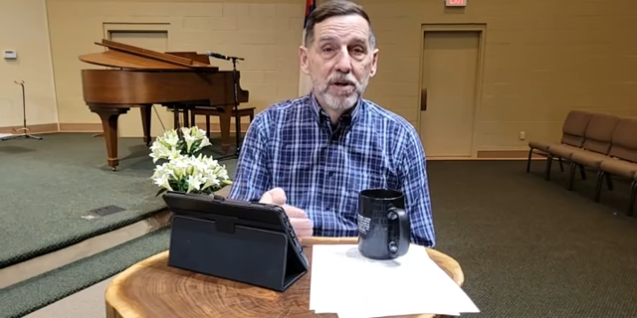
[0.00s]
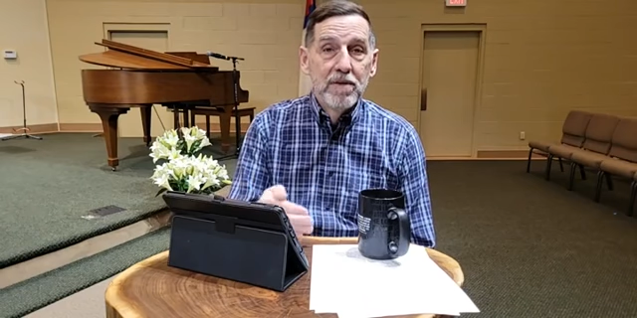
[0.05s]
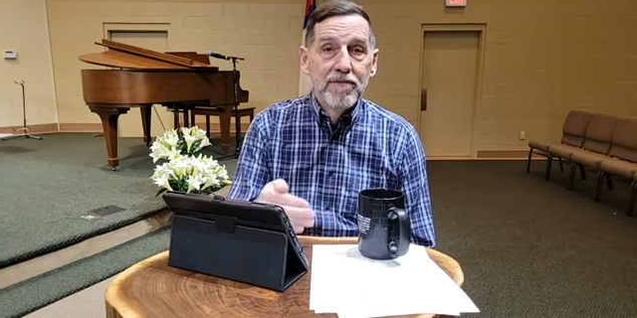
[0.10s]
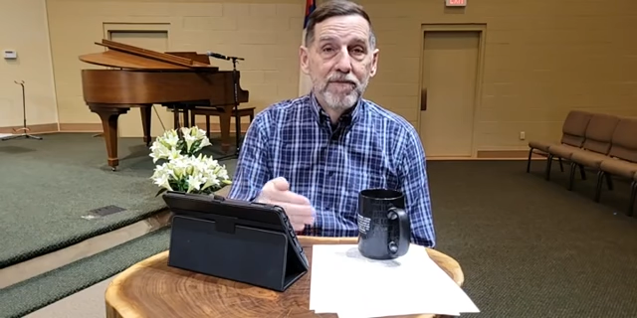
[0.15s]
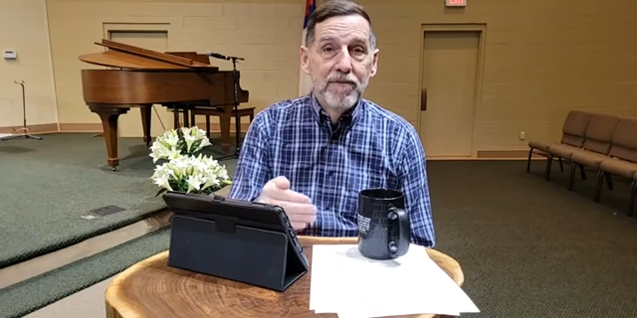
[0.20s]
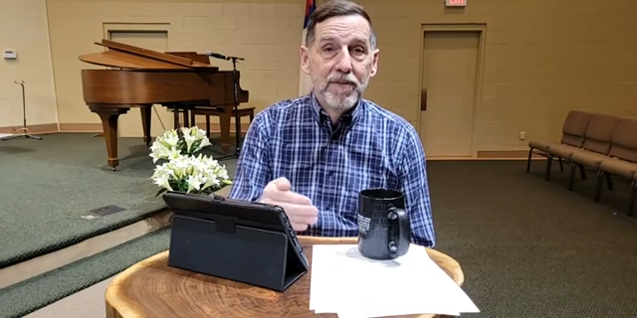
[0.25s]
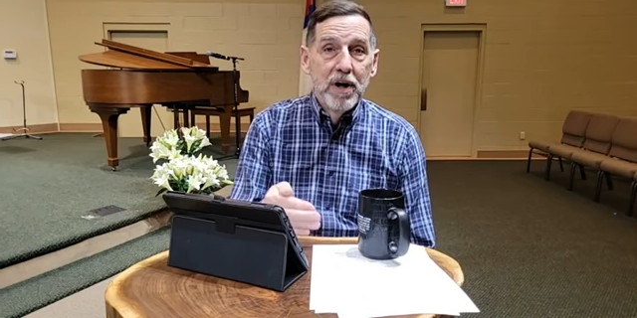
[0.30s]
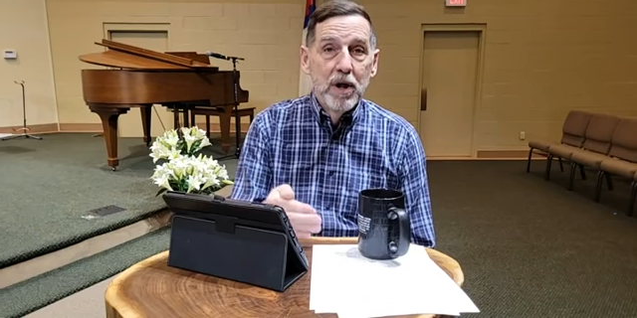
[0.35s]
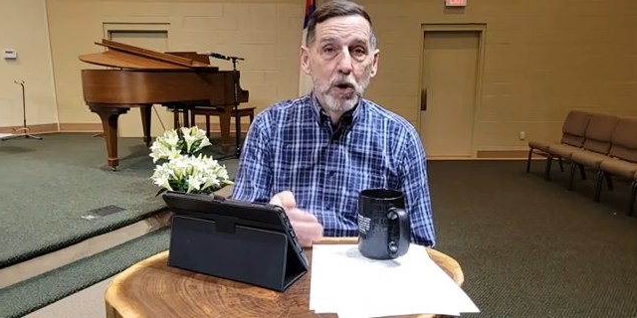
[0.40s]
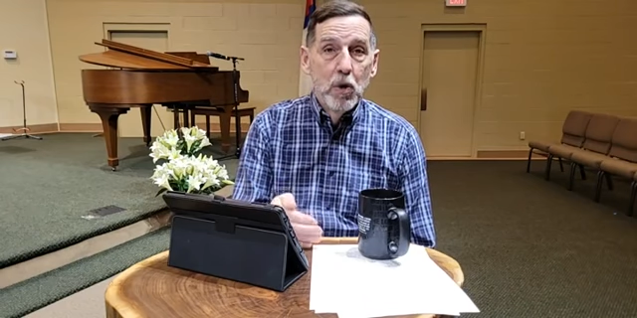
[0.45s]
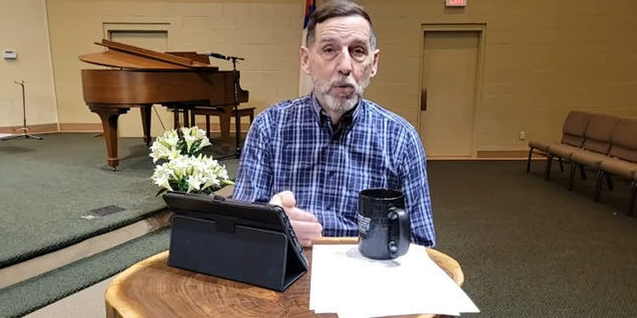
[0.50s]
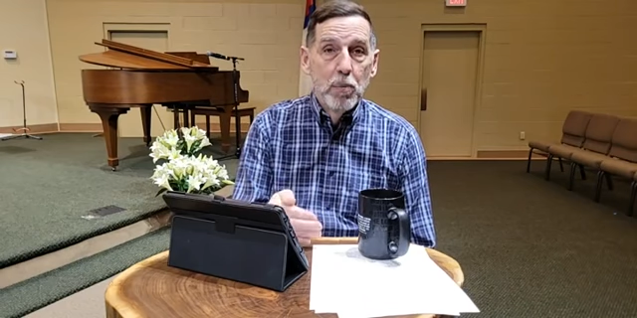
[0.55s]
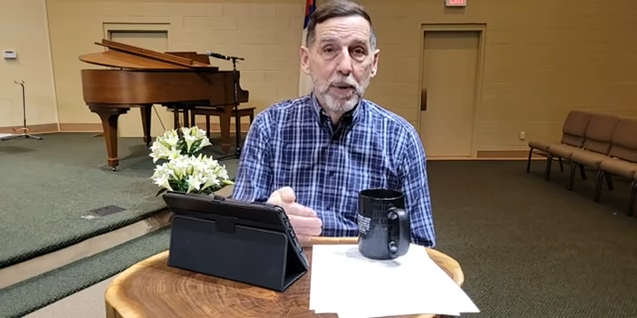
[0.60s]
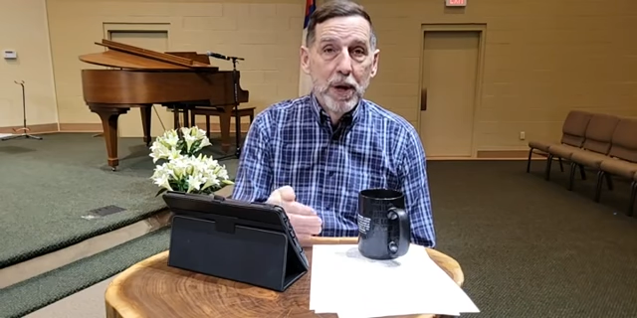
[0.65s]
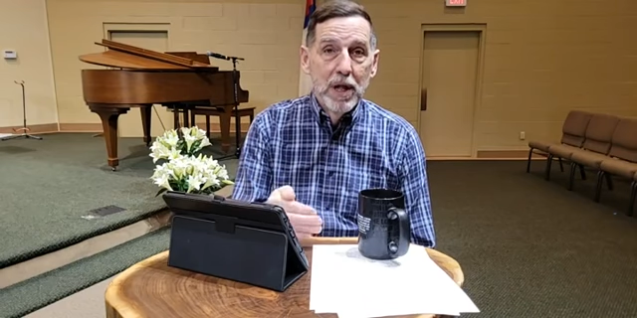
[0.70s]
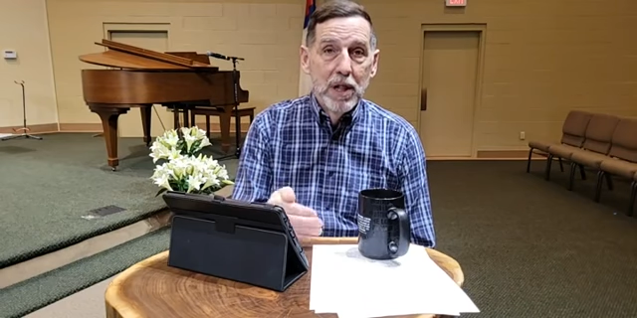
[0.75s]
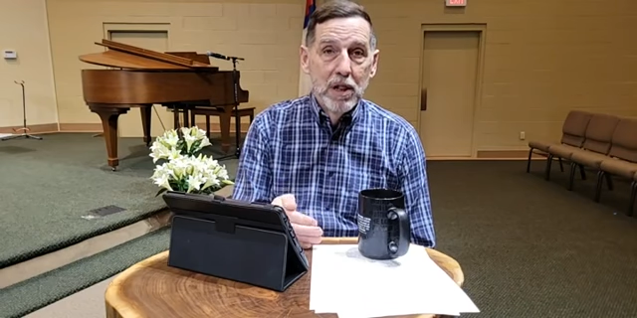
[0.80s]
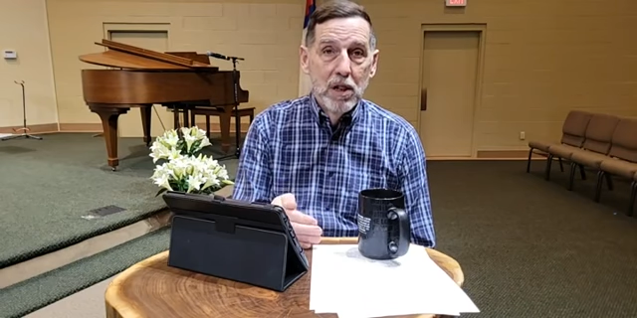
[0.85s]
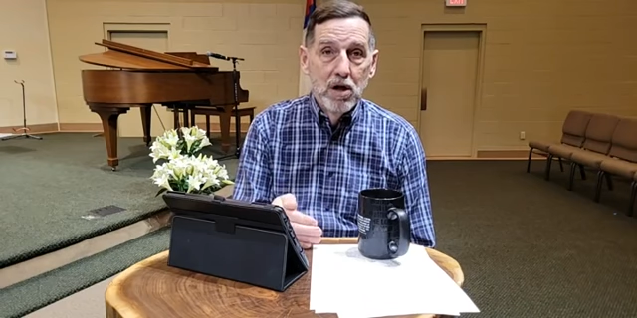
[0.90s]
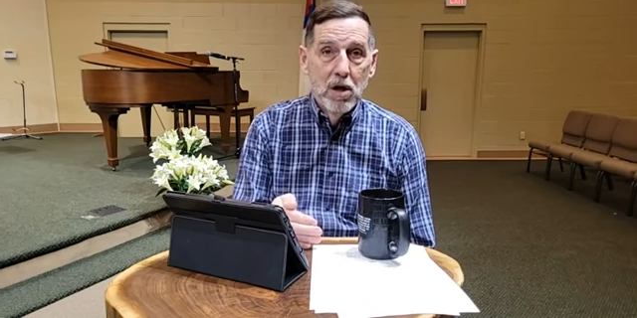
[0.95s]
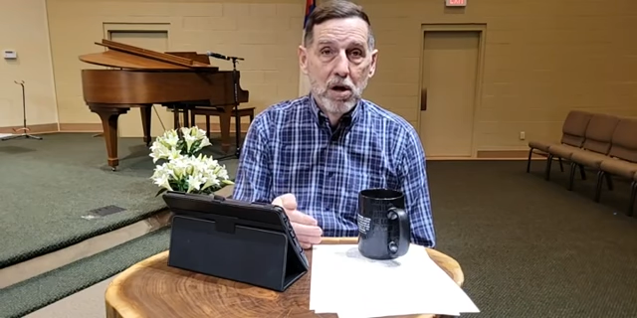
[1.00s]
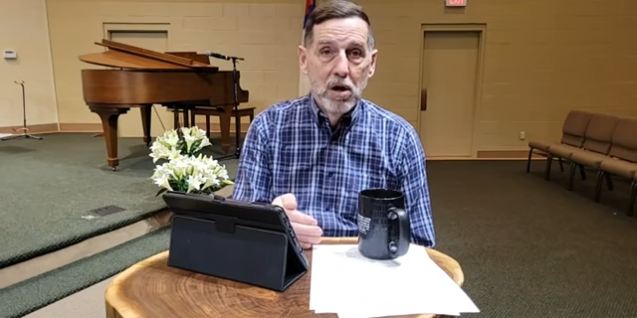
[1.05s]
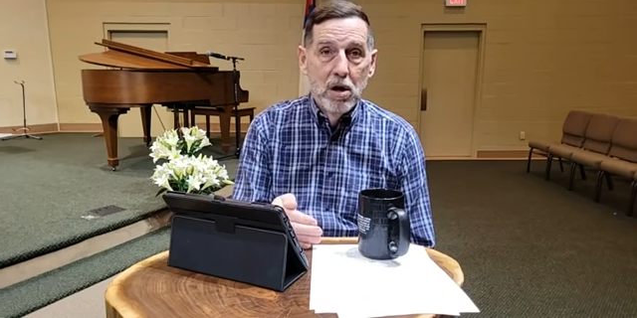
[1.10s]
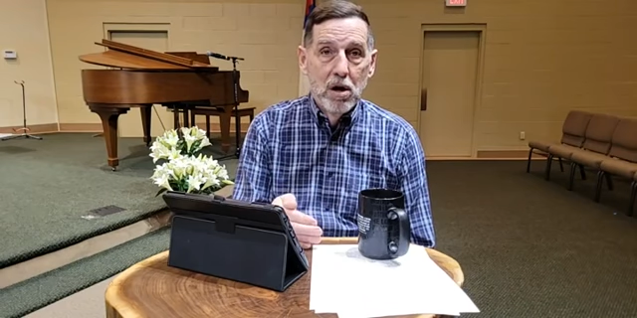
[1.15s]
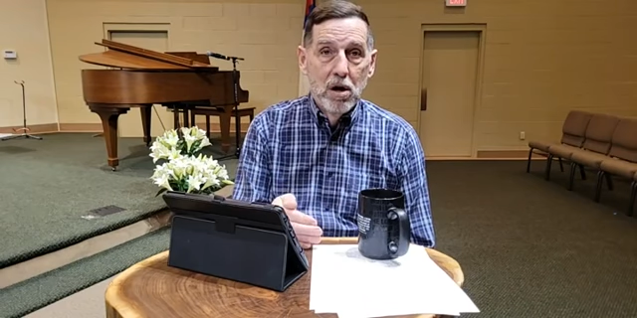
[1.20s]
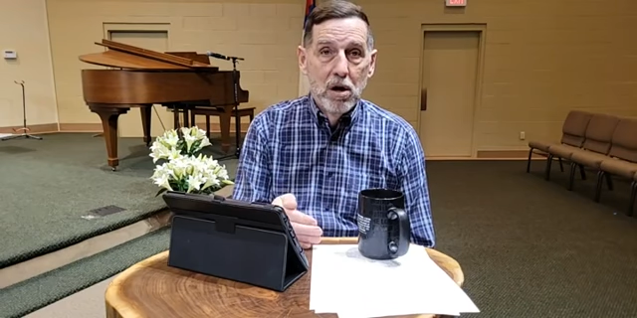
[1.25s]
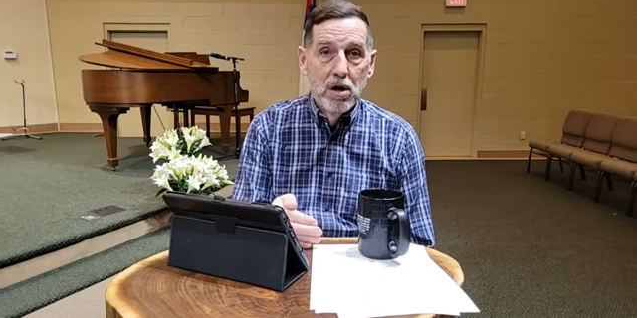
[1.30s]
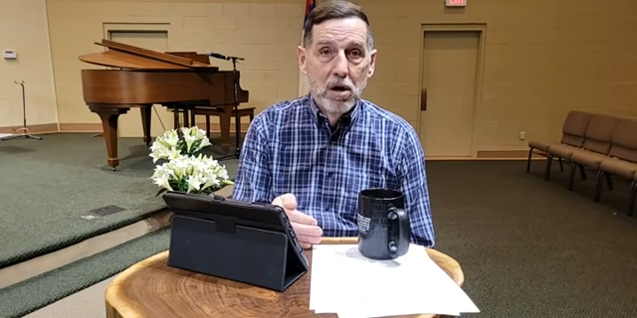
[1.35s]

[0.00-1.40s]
follow my law,